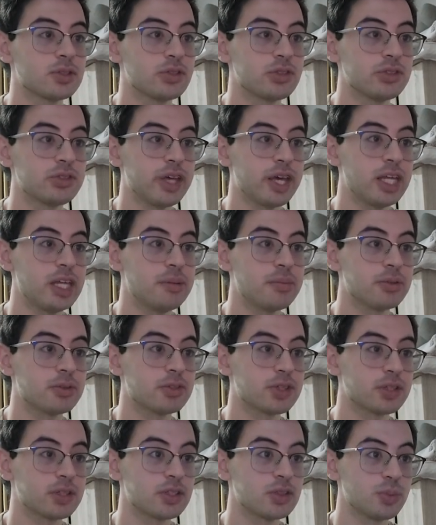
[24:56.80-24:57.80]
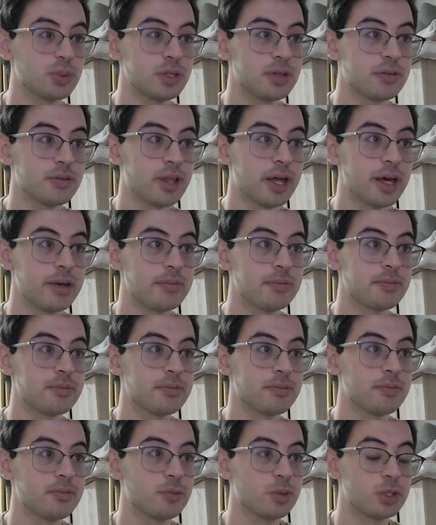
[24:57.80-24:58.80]
So he's 80% of the speed of light,
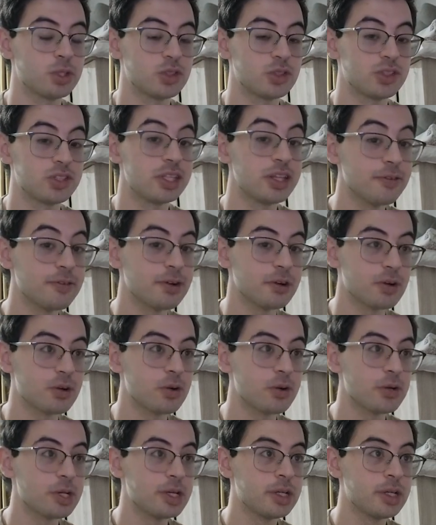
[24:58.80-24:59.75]
which is difficult,